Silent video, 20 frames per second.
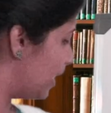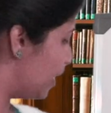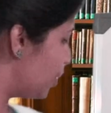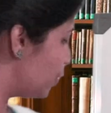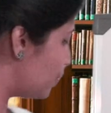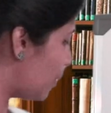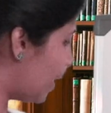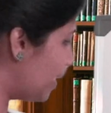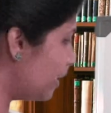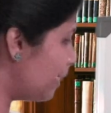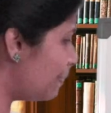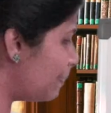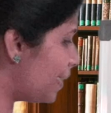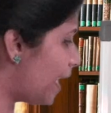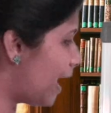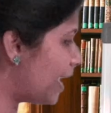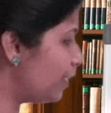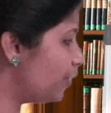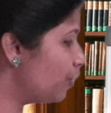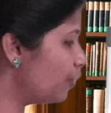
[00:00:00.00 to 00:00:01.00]
So under
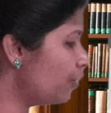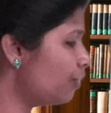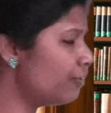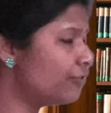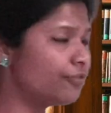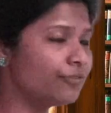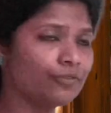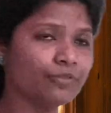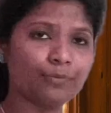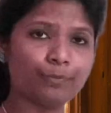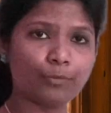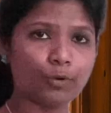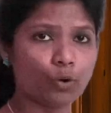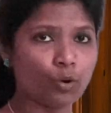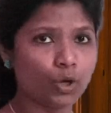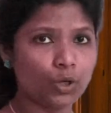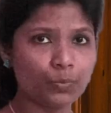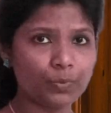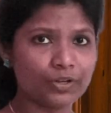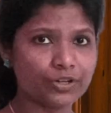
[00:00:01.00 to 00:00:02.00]
plan 2,
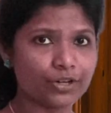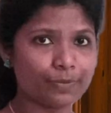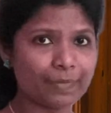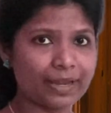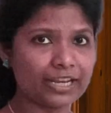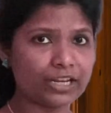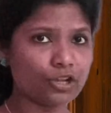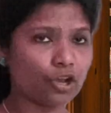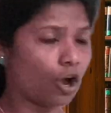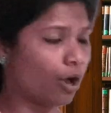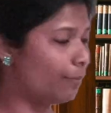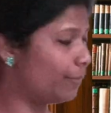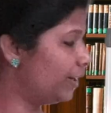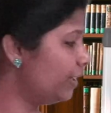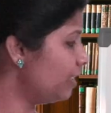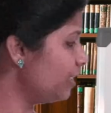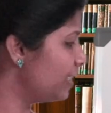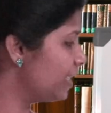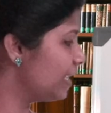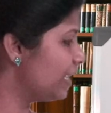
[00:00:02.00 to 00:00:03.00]
all will remain
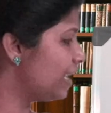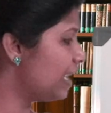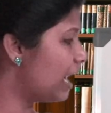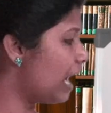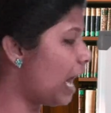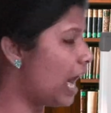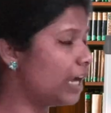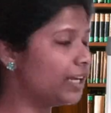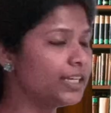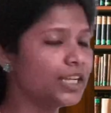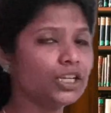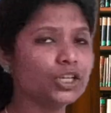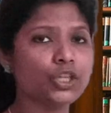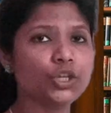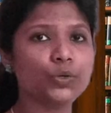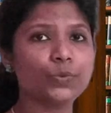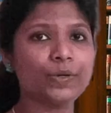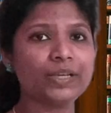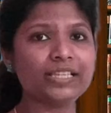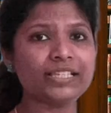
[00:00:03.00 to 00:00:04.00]
common. Under
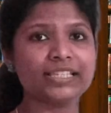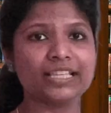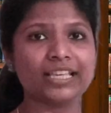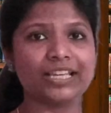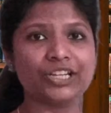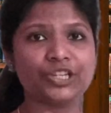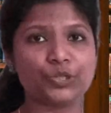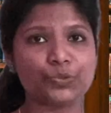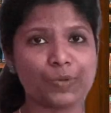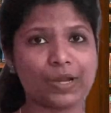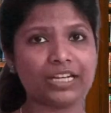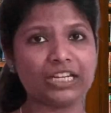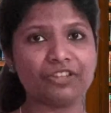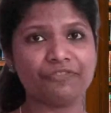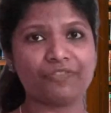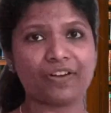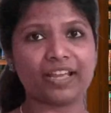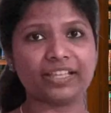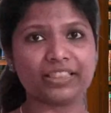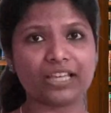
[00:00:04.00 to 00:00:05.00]
new is
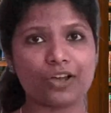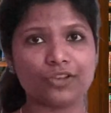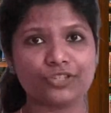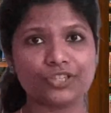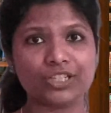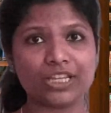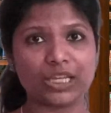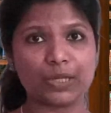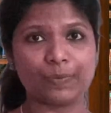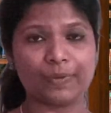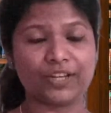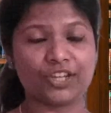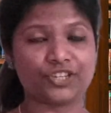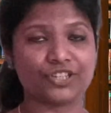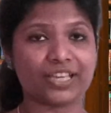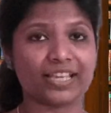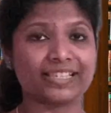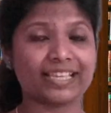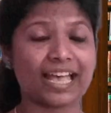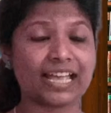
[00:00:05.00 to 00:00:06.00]
25,000 equity
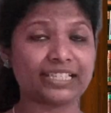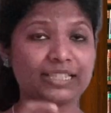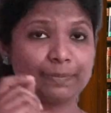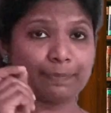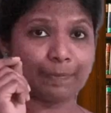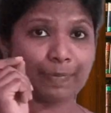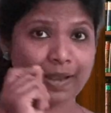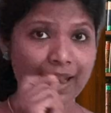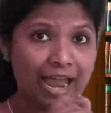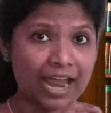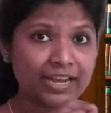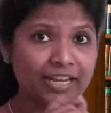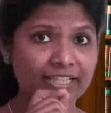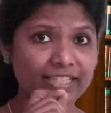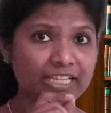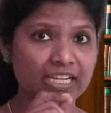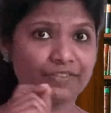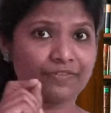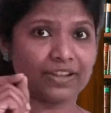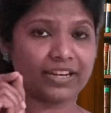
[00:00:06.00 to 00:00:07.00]
shares. As the plan
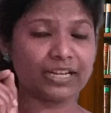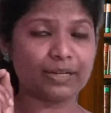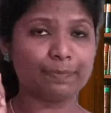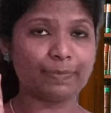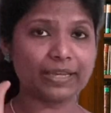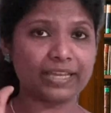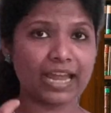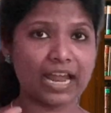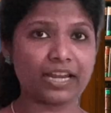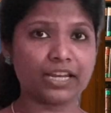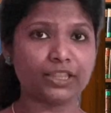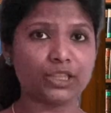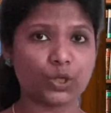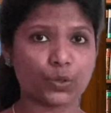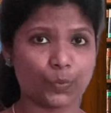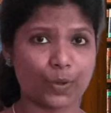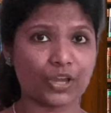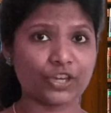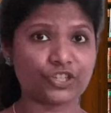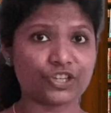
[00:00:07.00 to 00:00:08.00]
itself, when it began in the
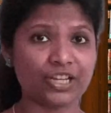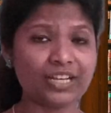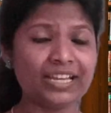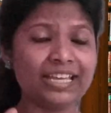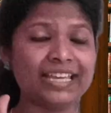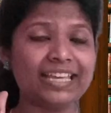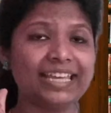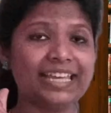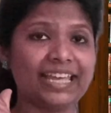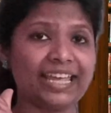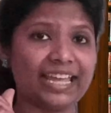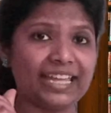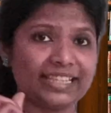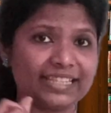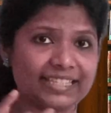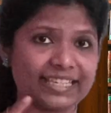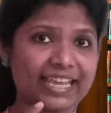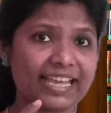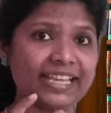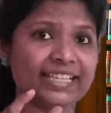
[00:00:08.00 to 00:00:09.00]
question, it
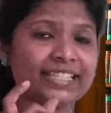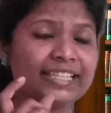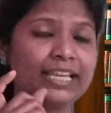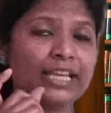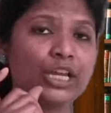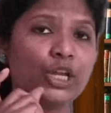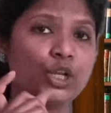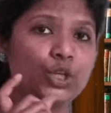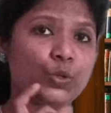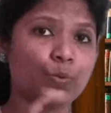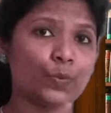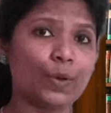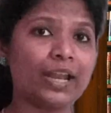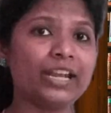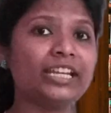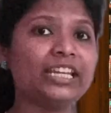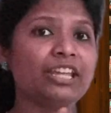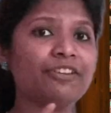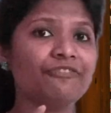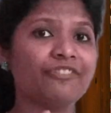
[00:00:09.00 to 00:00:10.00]
says
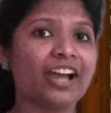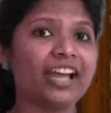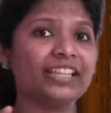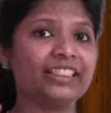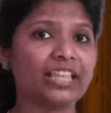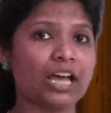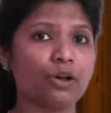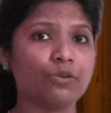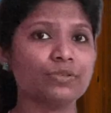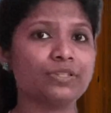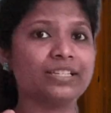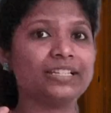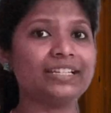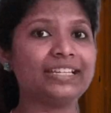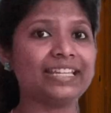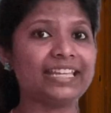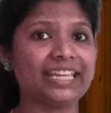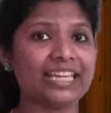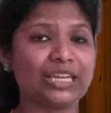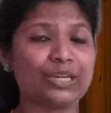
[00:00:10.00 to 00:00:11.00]

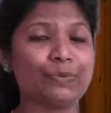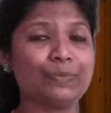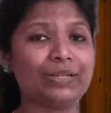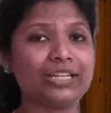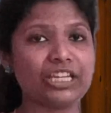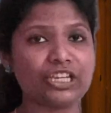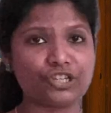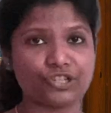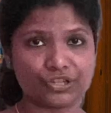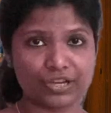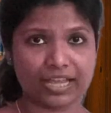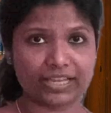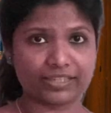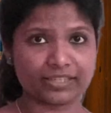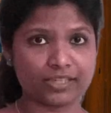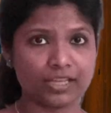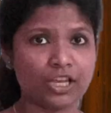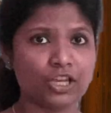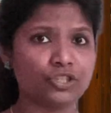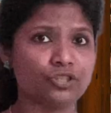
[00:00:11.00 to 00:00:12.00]
25,000 equity shares.
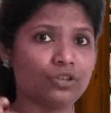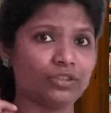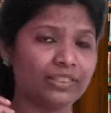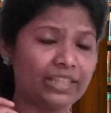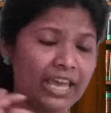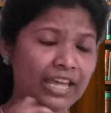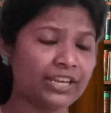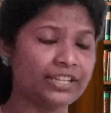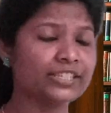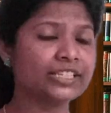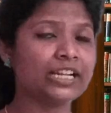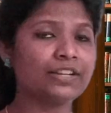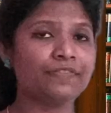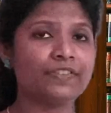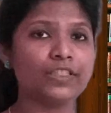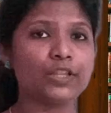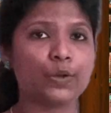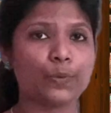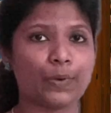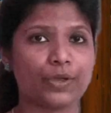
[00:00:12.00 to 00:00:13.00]
So, there itself
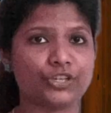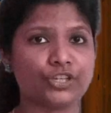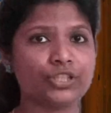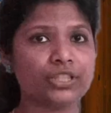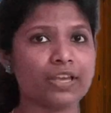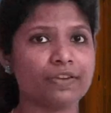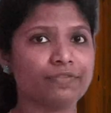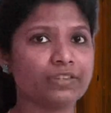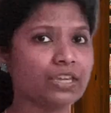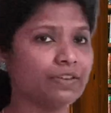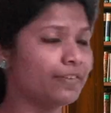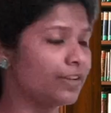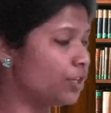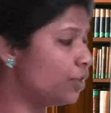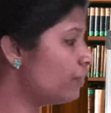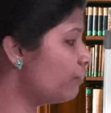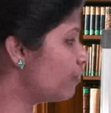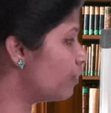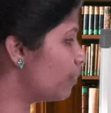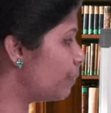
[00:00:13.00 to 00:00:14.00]
in the question they have given
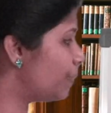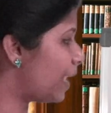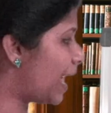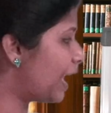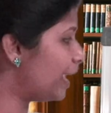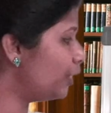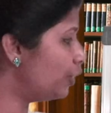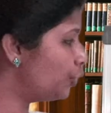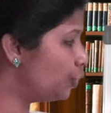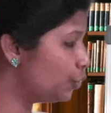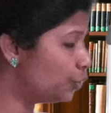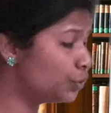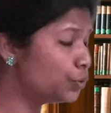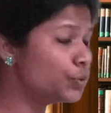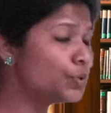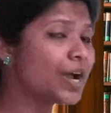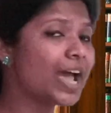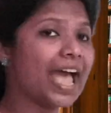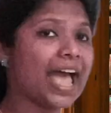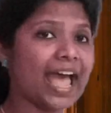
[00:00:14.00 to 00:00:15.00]
you for plan
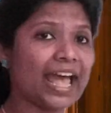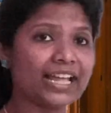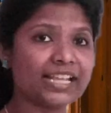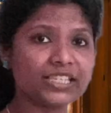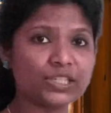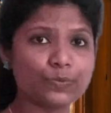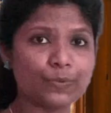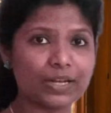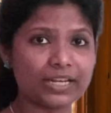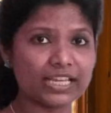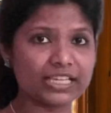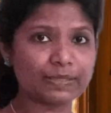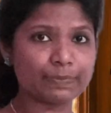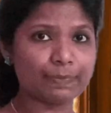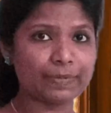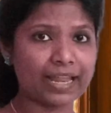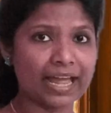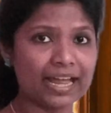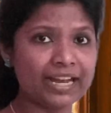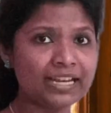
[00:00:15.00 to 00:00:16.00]
2 as well as
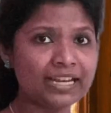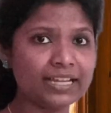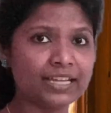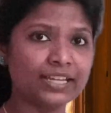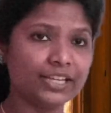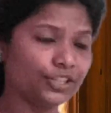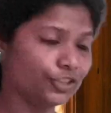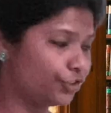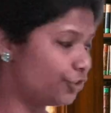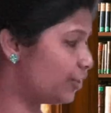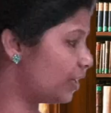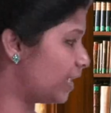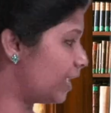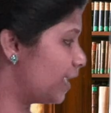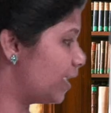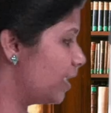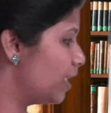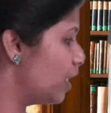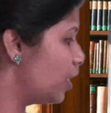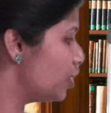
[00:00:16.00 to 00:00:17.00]
plan
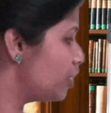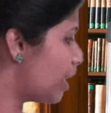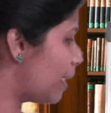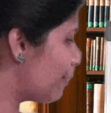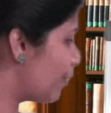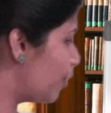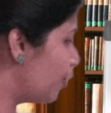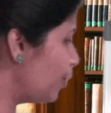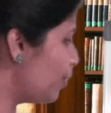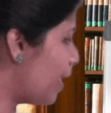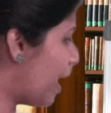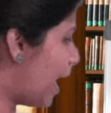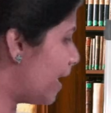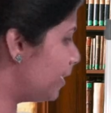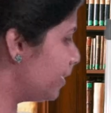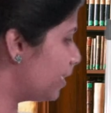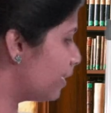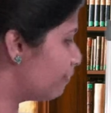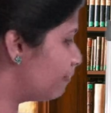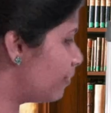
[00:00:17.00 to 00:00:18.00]
3. So, I am going to add
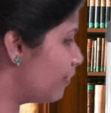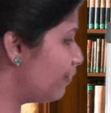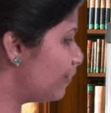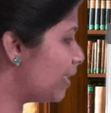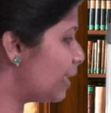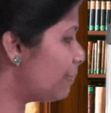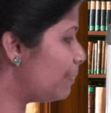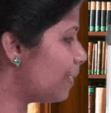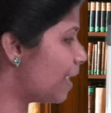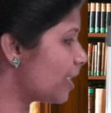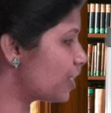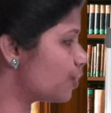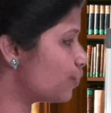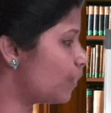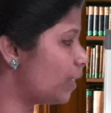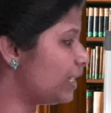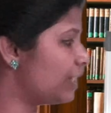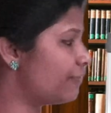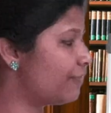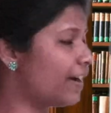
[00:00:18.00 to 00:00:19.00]
it up 50 plus
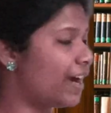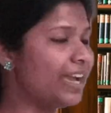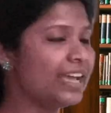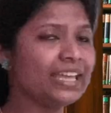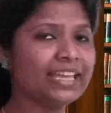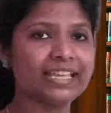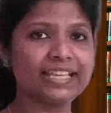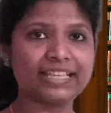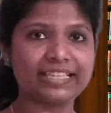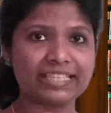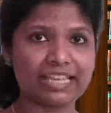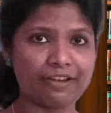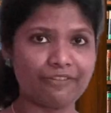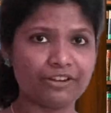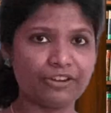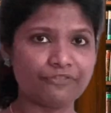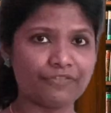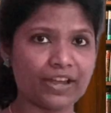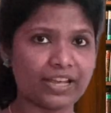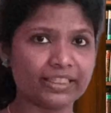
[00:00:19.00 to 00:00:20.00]
25,
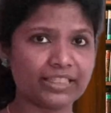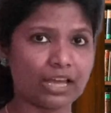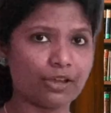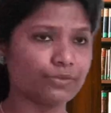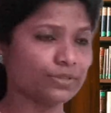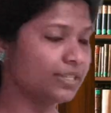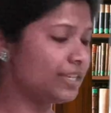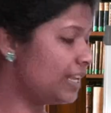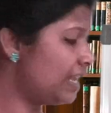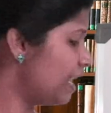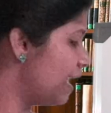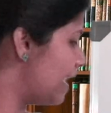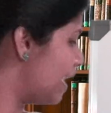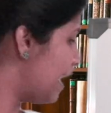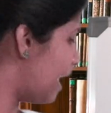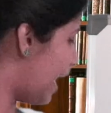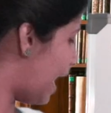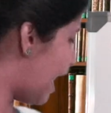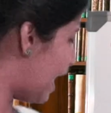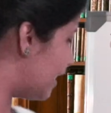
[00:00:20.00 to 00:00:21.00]
75,000
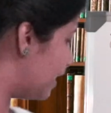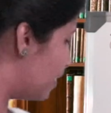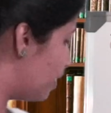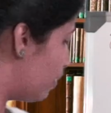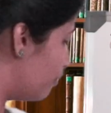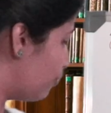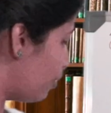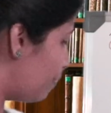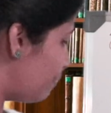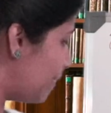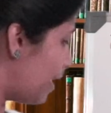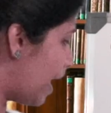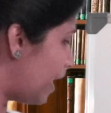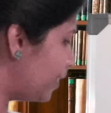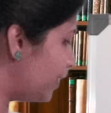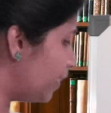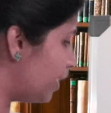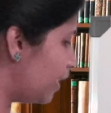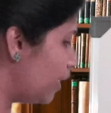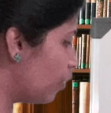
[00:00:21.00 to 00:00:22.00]
and for plan
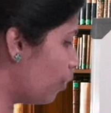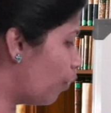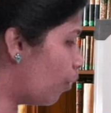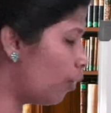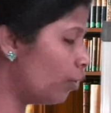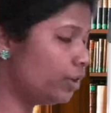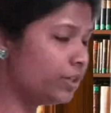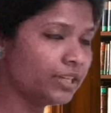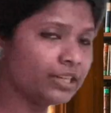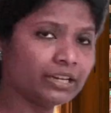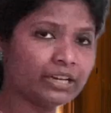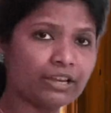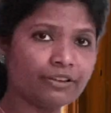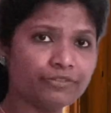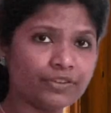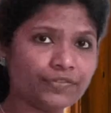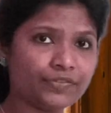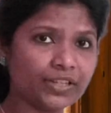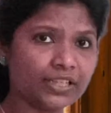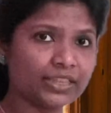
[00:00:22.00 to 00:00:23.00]
3 old
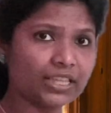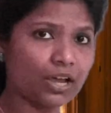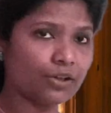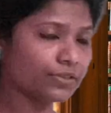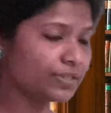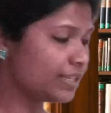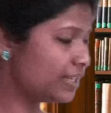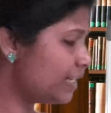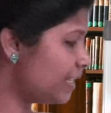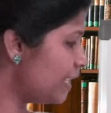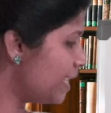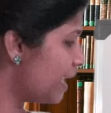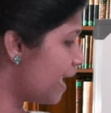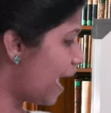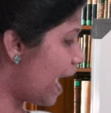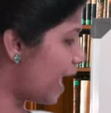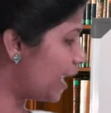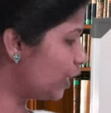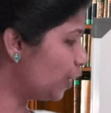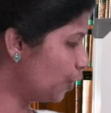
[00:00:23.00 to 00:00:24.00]
50,000
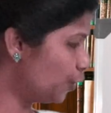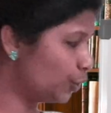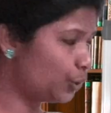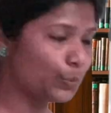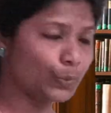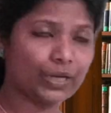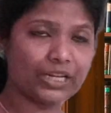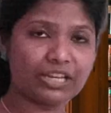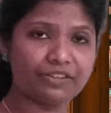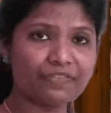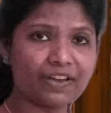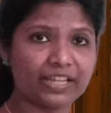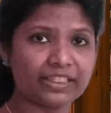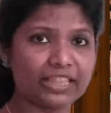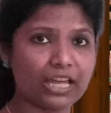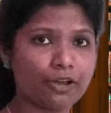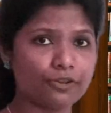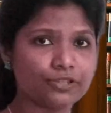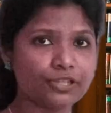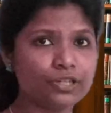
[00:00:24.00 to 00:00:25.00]
and new
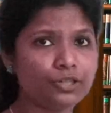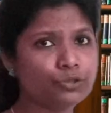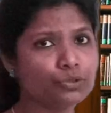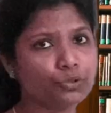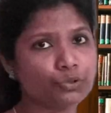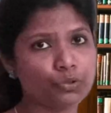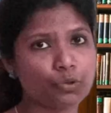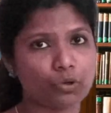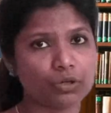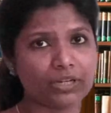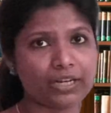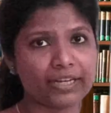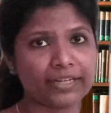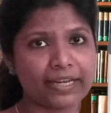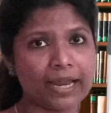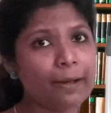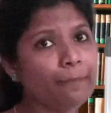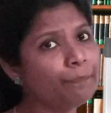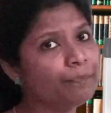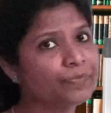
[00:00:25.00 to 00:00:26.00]
25,000 to total it
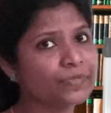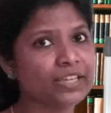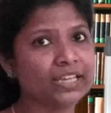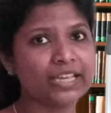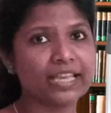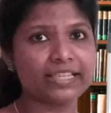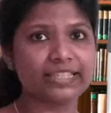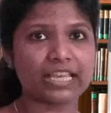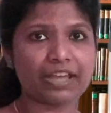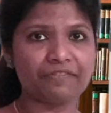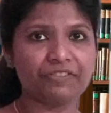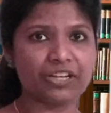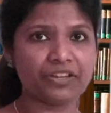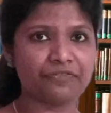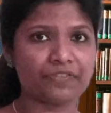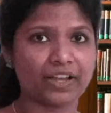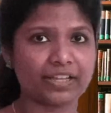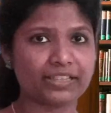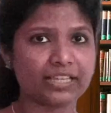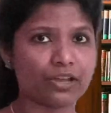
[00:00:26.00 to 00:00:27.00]
up
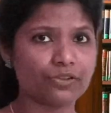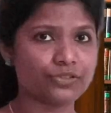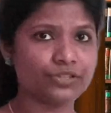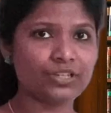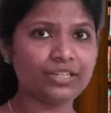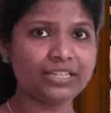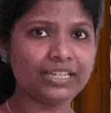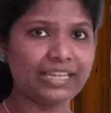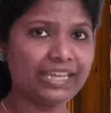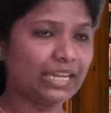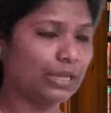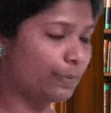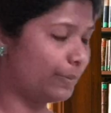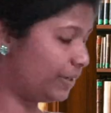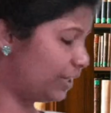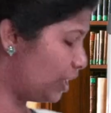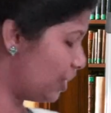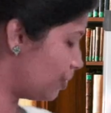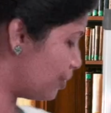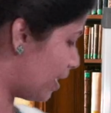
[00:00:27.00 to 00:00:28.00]
75,000
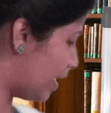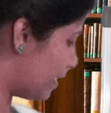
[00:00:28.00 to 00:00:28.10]
equity shares.